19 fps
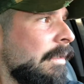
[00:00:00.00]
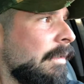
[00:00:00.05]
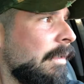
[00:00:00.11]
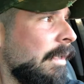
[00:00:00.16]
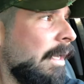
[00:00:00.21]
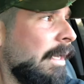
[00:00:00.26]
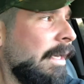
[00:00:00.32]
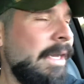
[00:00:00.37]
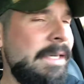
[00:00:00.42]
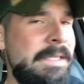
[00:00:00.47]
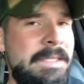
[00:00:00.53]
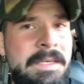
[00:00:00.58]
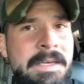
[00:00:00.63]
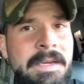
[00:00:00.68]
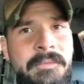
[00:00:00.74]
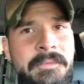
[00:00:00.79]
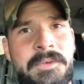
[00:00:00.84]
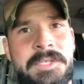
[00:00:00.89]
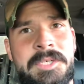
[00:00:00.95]
well, then that's a
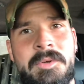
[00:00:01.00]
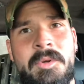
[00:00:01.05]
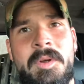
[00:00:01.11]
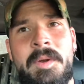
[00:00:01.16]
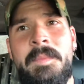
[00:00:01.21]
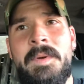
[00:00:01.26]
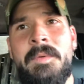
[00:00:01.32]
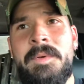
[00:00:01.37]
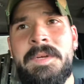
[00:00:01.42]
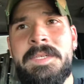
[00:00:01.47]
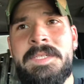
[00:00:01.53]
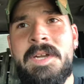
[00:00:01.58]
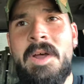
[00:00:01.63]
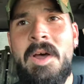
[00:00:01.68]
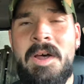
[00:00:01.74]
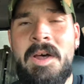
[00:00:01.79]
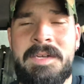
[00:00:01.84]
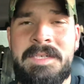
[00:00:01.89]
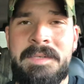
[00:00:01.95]
different story. But what's
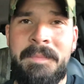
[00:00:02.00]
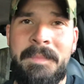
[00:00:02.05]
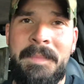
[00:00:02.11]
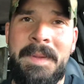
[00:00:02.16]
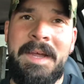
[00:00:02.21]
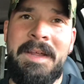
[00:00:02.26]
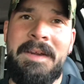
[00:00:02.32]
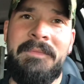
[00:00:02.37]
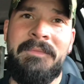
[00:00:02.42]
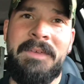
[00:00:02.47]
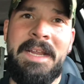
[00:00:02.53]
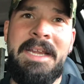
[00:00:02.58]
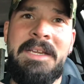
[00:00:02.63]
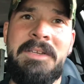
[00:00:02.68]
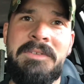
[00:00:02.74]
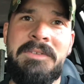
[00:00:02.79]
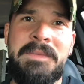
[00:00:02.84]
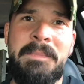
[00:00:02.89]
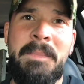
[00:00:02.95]
awesome about if they
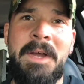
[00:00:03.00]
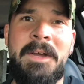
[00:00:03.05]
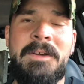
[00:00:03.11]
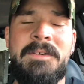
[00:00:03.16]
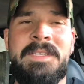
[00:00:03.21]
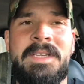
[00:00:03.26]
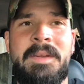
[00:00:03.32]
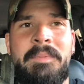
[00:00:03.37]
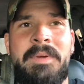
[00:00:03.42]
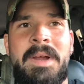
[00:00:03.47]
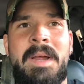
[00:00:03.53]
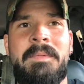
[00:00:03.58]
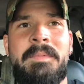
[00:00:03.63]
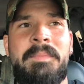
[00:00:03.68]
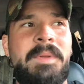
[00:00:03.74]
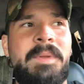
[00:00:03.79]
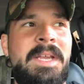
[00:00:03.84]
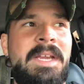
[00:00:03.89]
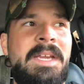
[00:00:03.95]
use boats, they'll
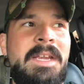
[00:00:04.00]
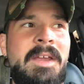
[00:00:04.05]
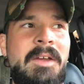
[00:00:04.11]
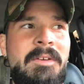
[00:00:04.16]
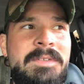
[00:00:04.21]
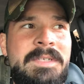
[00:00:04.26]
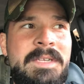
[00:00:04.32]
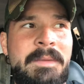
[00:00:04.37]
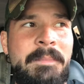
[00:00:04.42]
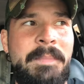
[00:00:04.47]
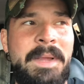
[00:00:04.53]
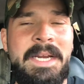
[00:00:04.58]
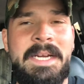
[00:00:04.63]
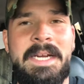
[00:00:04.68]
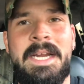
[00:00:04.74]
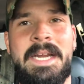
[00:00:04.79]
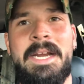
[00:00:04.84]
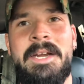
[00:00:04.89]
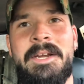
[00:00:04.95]
probably go to the
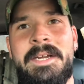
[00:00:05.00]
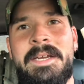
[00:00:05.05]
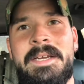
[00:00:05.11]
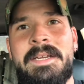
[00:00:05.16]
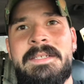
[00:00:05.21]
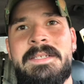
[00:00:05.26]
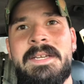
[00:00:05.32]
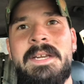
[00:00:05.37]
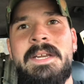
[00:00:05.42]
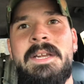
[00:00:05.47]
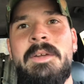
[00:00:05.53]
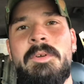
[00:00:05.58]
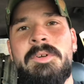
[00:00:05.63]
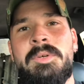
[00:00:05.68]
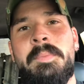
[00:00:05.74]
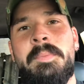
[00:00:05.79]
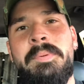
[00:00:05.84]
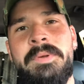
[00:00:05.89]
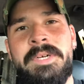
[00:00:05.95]
bedding areas,
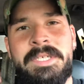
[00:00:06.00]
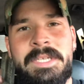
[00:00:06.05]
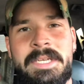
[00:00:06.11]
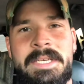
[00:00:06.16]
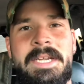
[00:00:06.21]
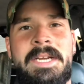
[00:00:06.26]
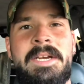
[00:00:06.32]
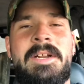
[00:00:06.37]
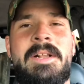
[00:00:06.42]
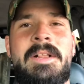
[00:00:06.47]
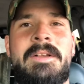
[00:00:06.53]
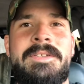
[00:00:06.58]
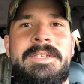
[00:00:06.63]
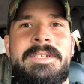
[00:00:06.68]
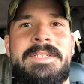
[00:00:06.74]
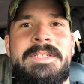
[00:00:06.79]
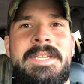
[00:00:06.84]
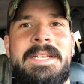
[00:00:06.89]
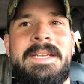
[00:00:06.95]
which will push the deer
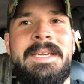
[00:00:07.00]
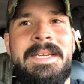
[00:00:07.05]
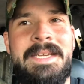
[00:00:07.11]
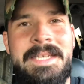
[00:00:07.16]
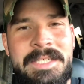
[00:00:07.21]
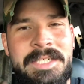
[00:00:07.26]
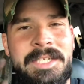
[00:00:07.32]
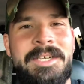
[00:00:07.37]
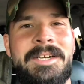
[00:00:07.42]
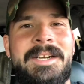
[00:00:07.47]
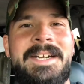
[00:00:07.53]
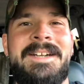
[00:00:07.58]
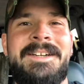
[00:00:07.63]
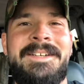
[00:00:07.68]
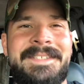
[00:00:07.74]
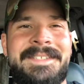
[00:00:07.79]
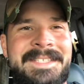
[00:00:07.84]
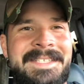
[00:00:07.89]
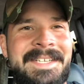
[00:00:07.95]
closer to the easier
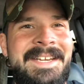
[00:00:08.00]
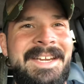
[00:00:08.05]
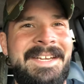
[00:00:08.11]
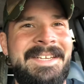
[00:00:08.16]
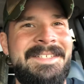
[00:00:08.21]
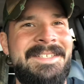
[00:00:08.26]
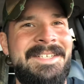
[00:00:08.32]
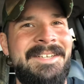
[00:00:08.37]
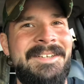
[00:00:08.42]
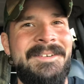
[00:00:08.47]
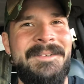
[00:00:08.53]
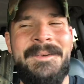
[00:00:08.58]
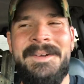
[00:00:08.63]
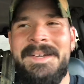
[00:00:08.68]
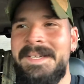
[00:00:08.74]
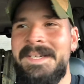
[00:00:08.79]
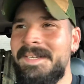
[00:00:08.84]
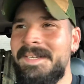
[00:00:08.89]
areas to get to.